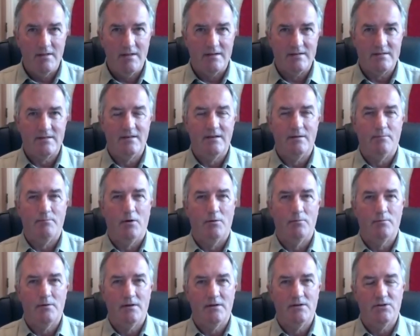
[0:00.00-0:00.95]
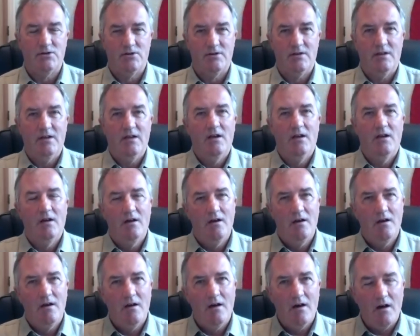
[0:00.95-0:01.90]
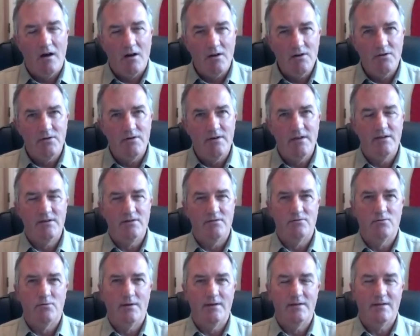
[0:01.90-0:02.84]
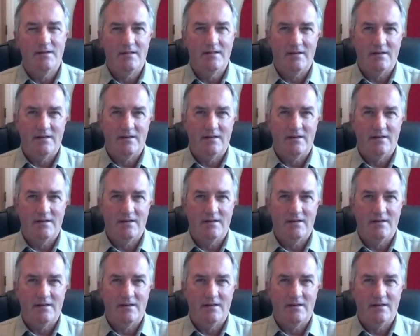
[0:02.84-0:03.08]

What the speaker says: That's in a population under the age of 20.